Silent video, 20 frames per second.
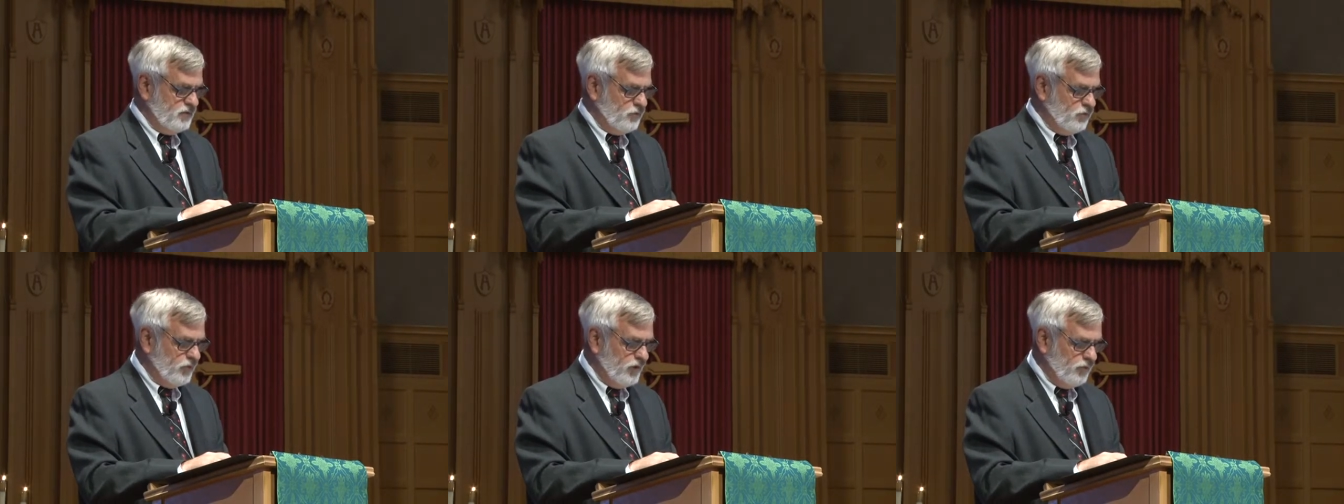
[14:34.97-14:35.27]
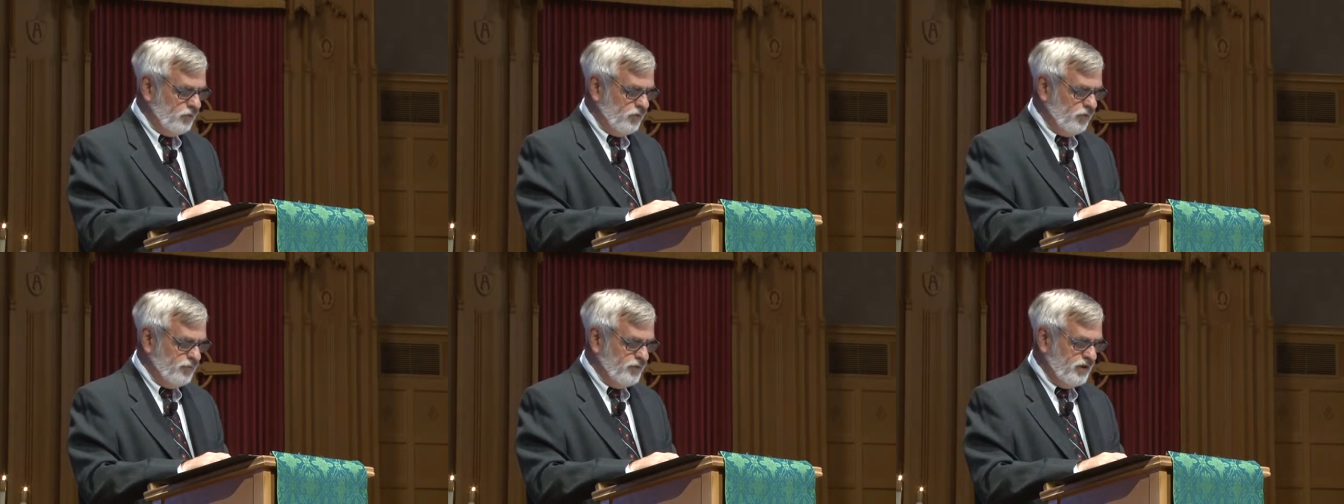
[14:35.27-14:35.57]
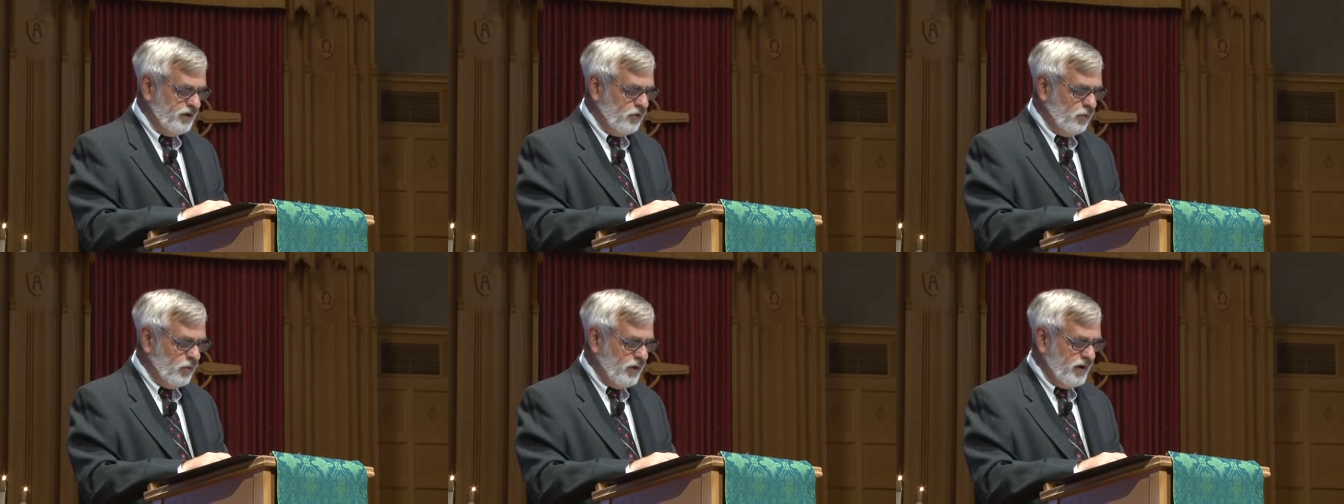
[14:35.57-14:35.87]
We will
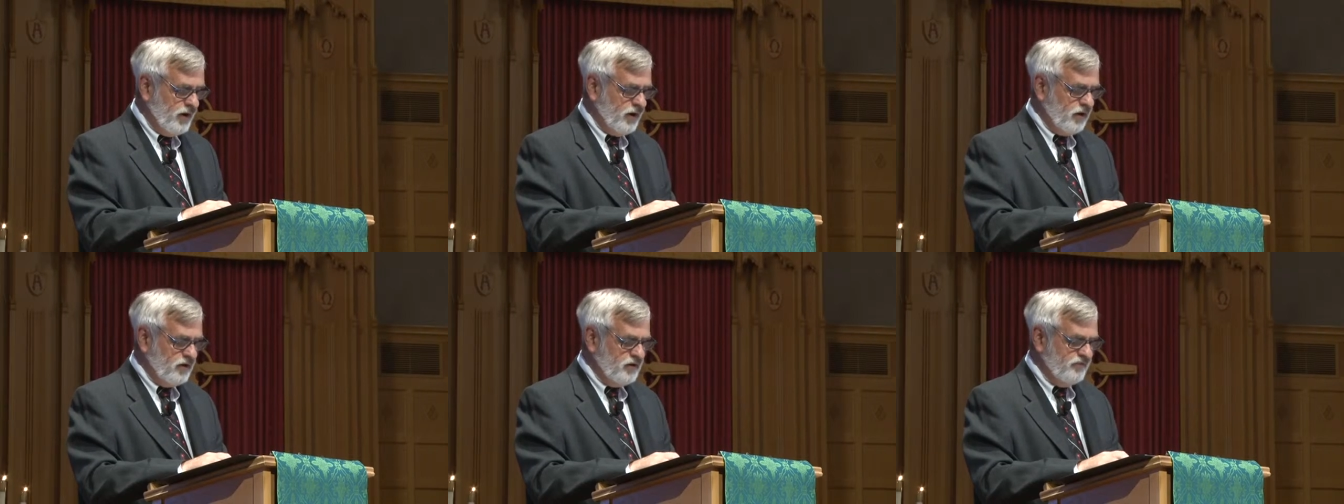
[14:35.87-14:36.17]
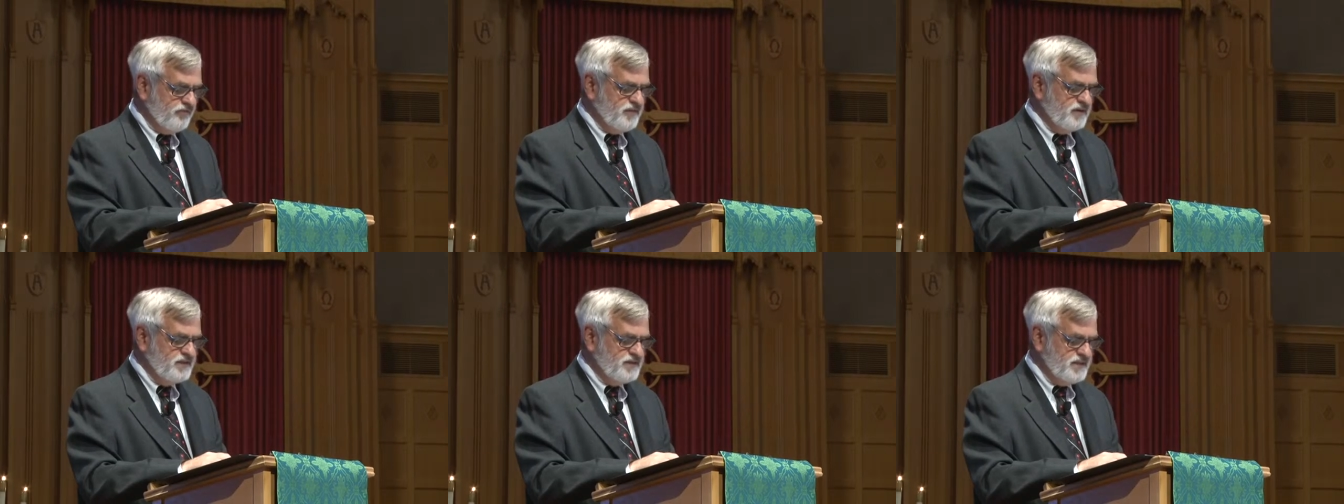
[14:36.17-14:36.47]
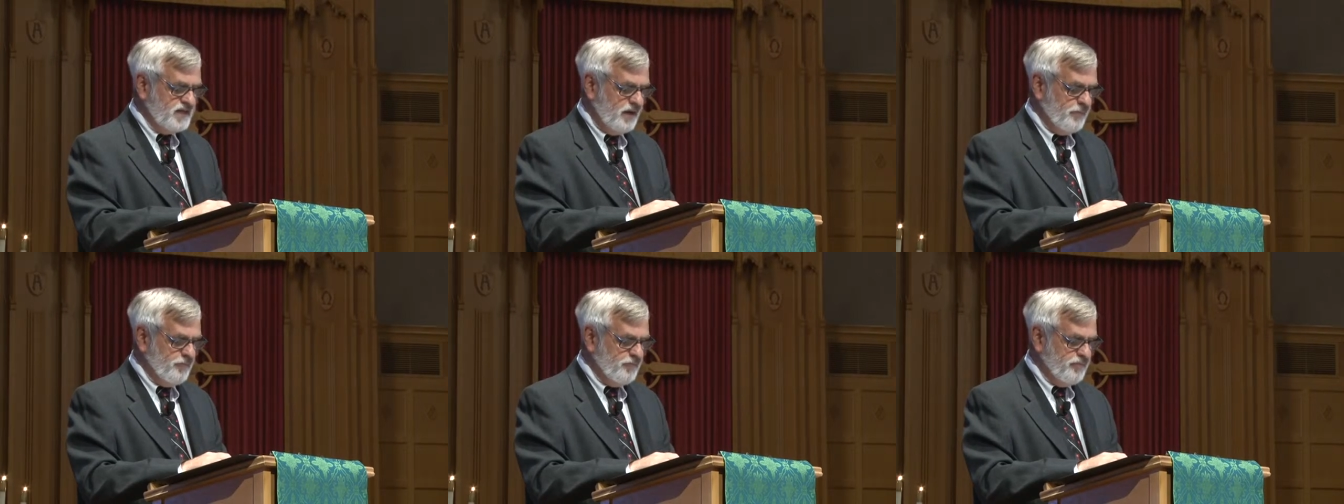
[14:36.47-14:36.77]
be aware of the
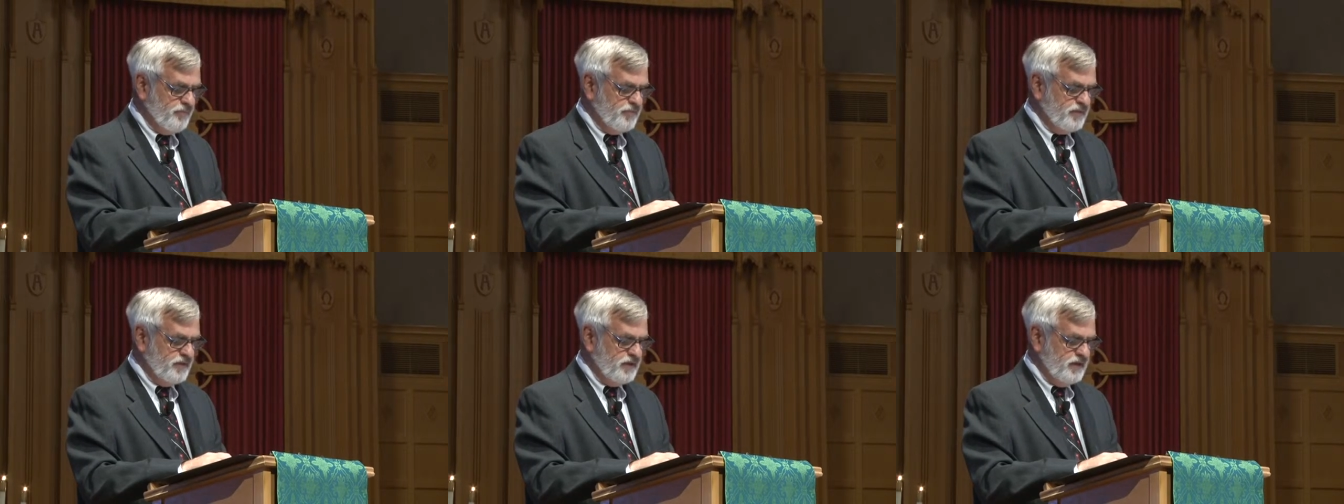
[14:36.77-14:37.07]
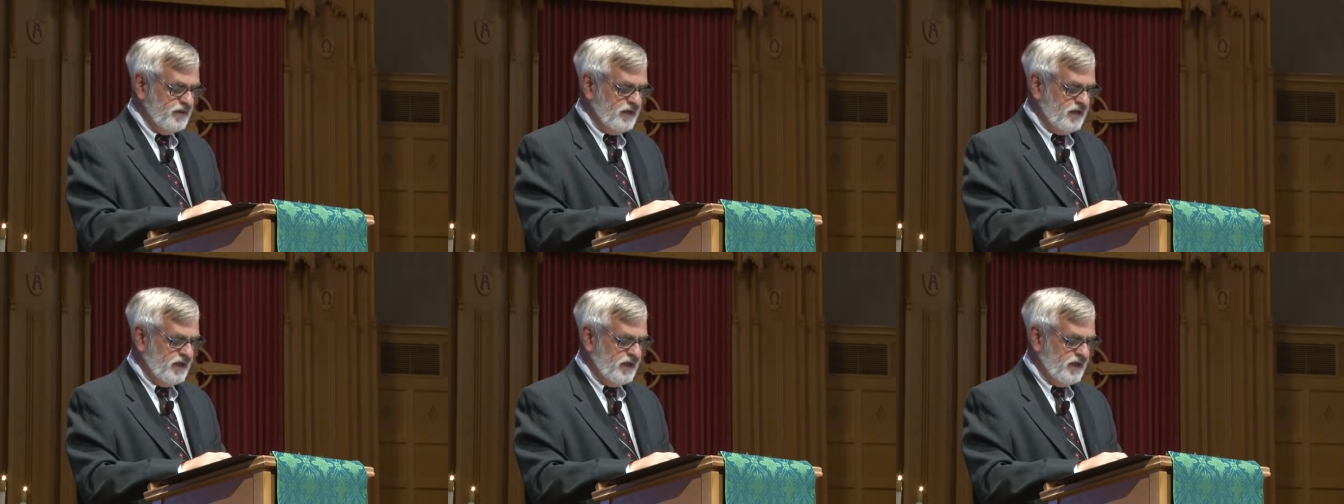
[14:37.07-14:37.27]
depth